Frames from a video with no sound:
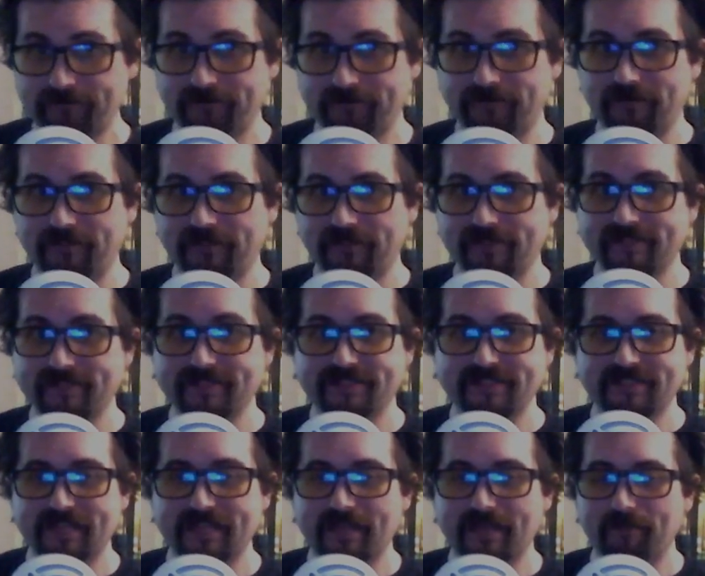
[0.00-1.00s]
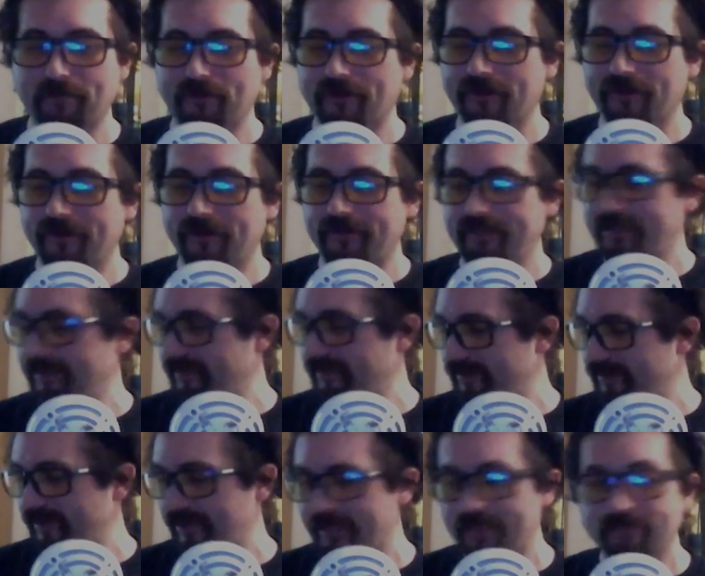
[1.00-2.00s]
It's the sad part. They don't
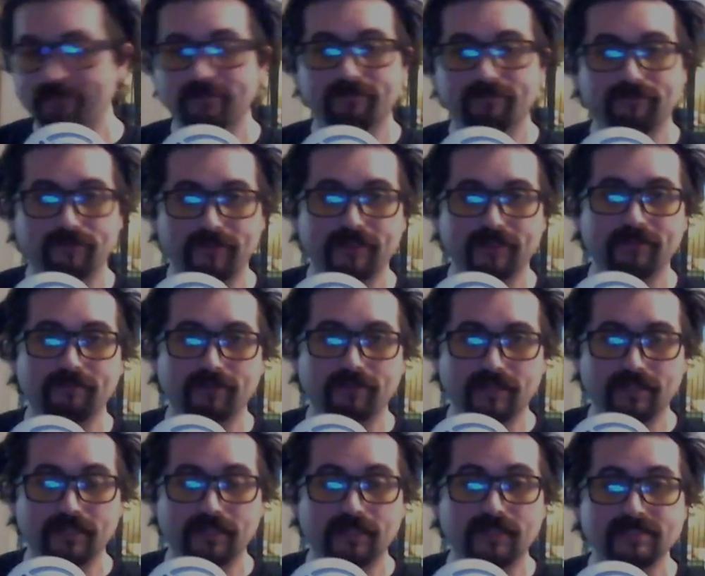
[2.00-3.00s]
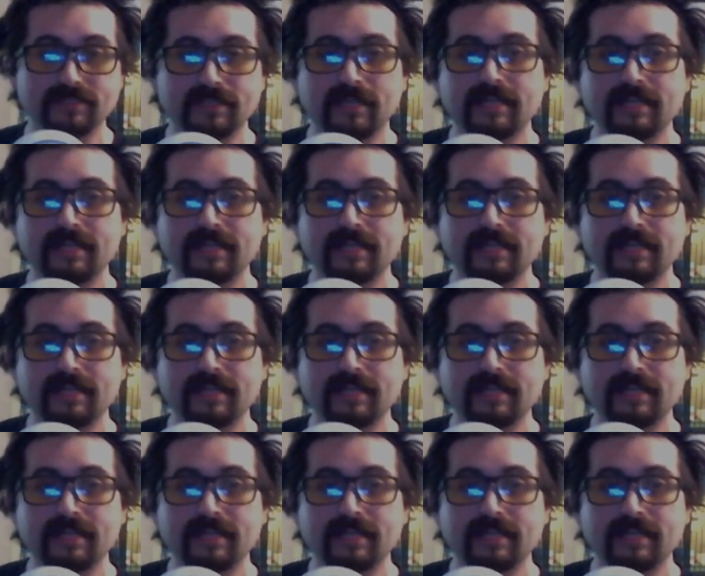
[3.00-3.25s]
even freaking recognize.